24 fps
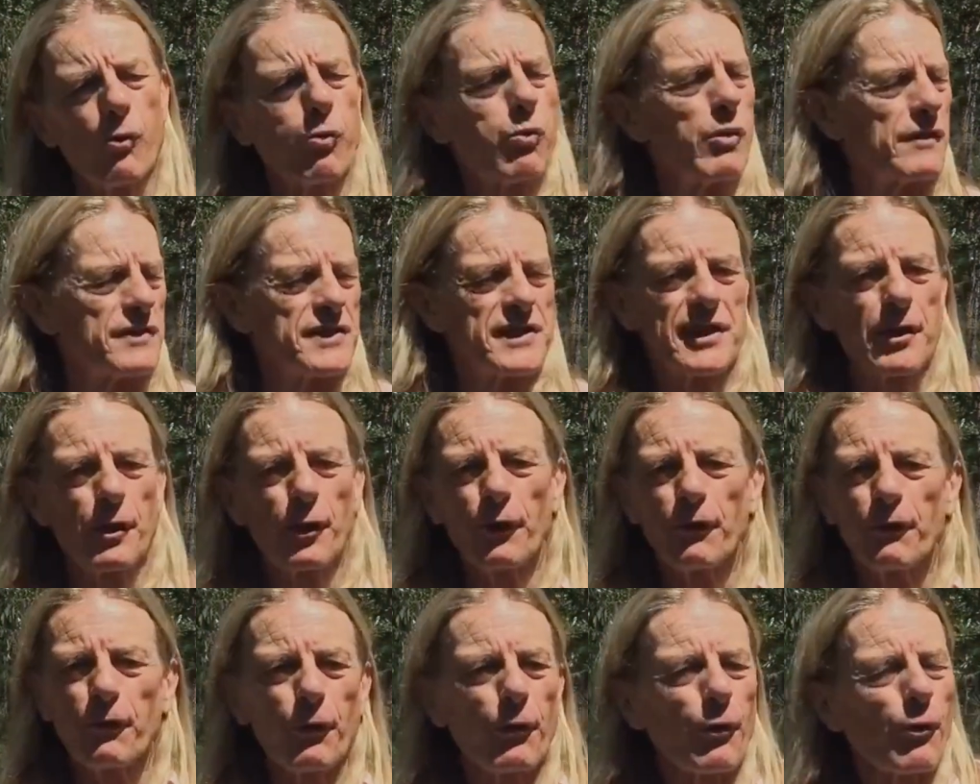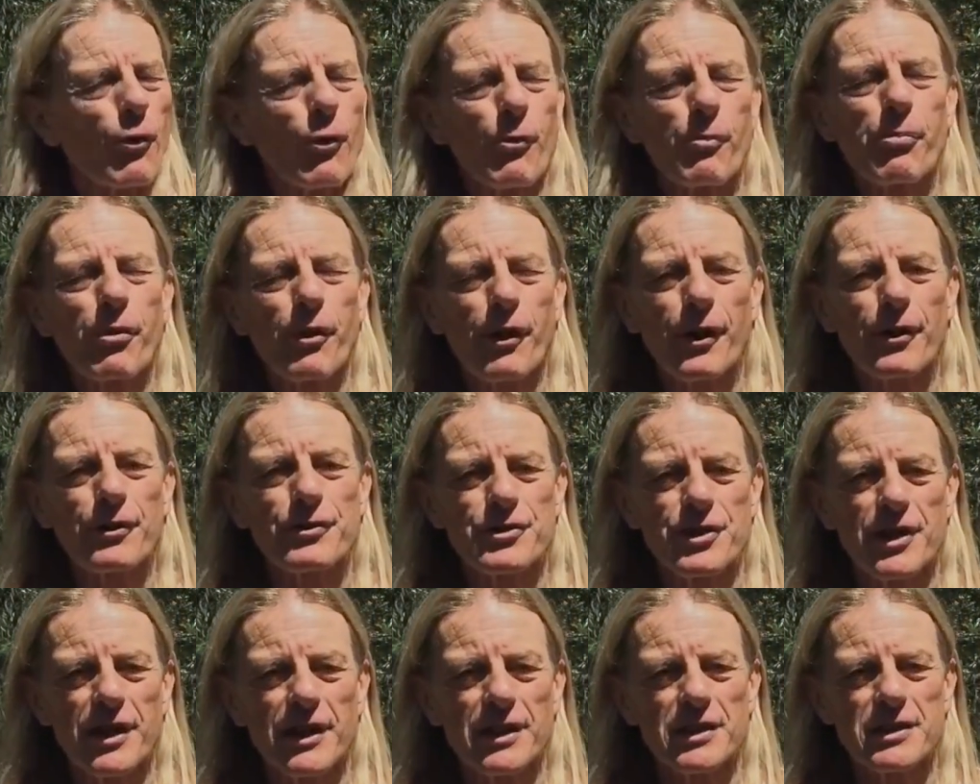with self or
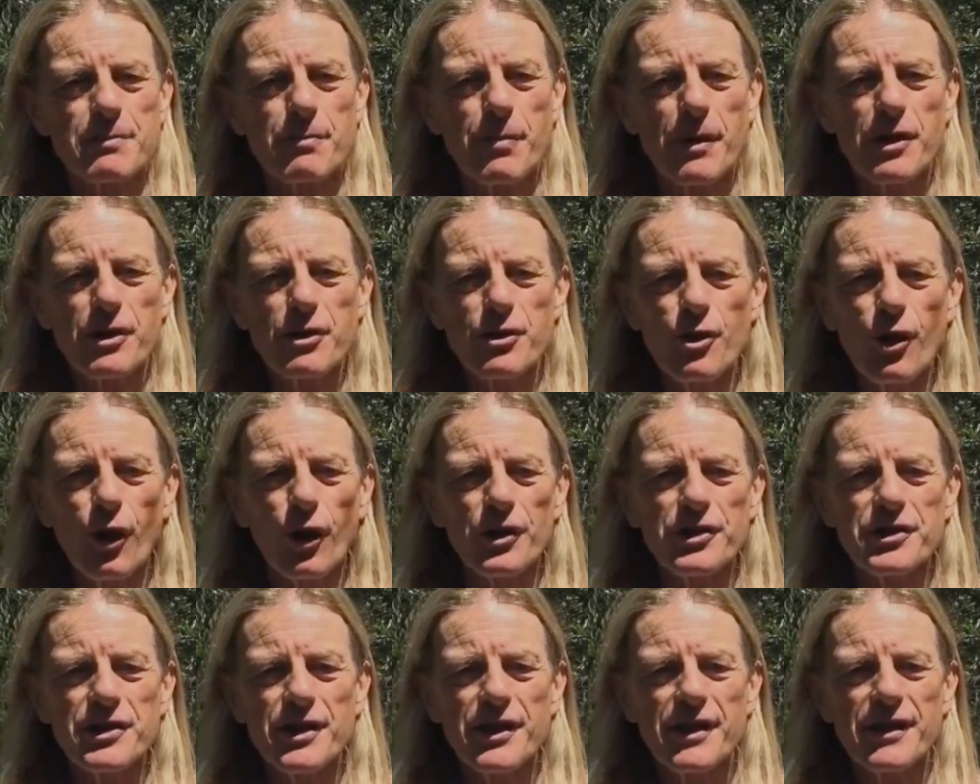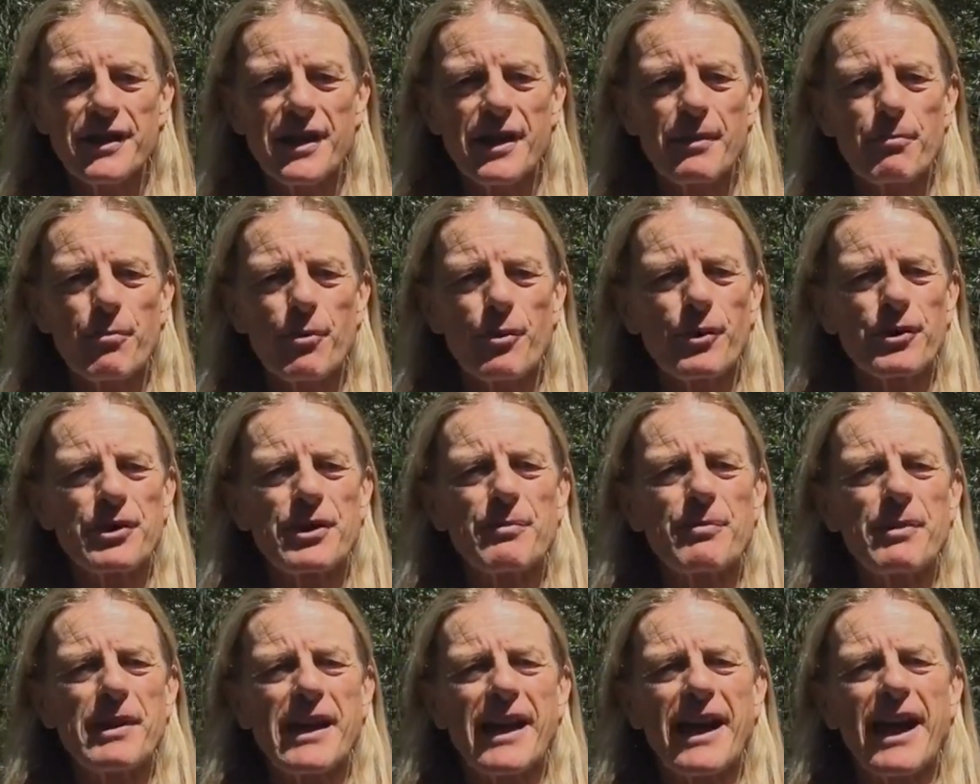projects, but not to the
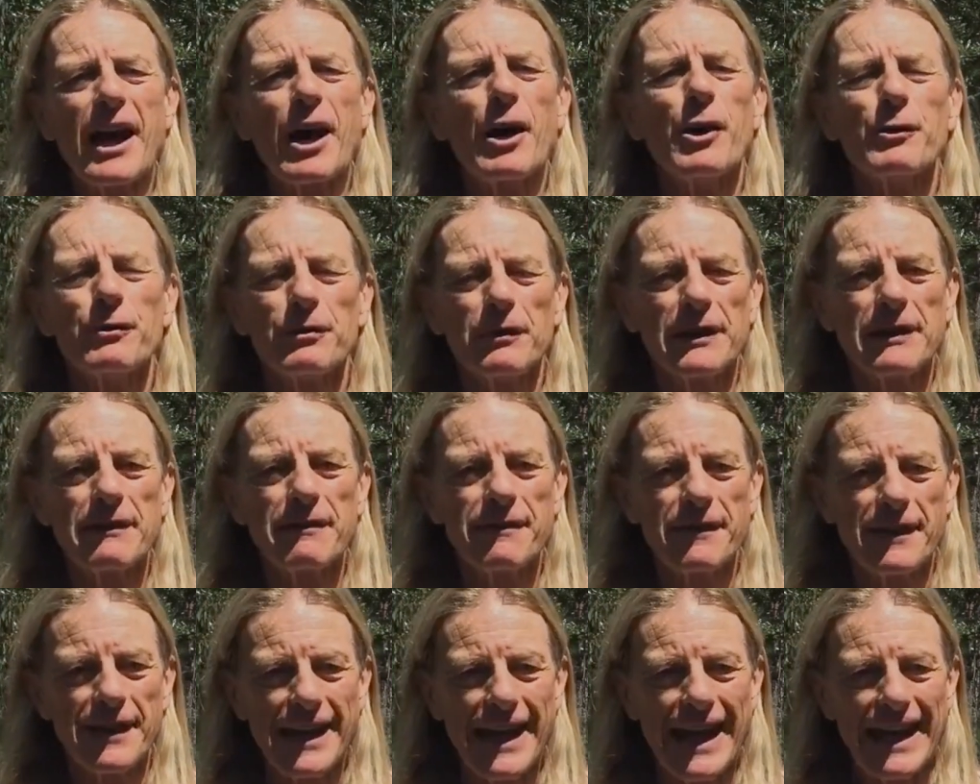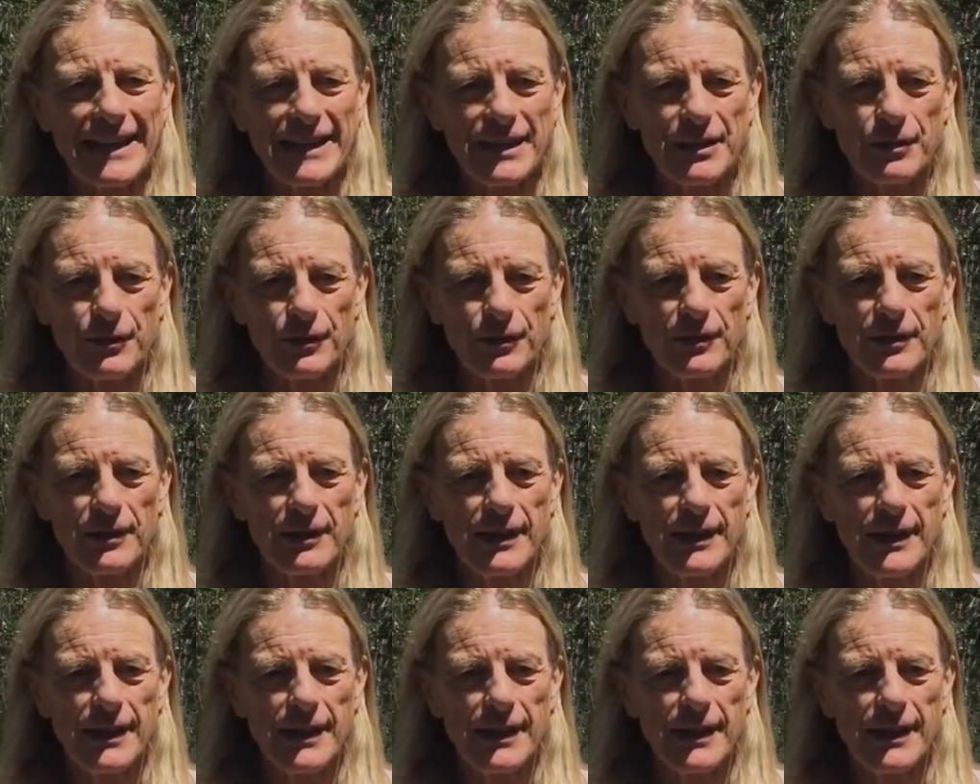point of being overly fanatical.